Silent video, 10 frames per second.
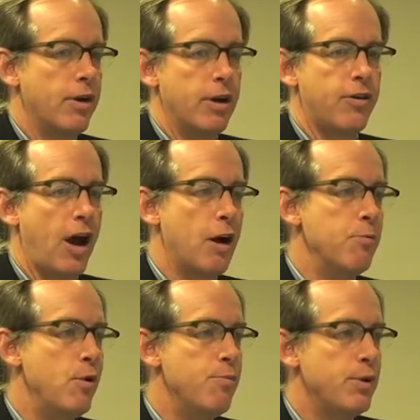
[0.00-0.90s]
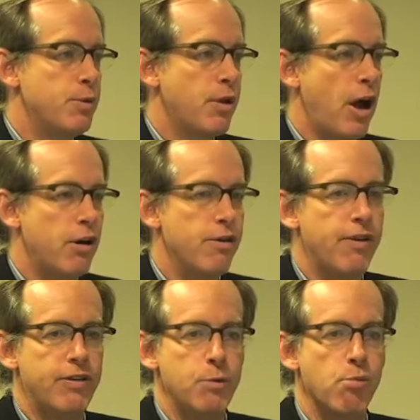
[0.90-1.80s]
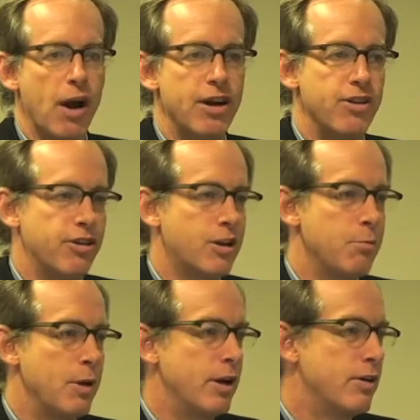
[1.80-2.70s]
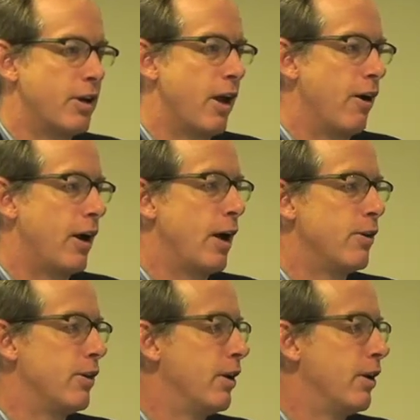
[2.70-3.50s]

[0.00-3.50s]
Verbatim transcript: entire movements with 150 branches committed to carrying out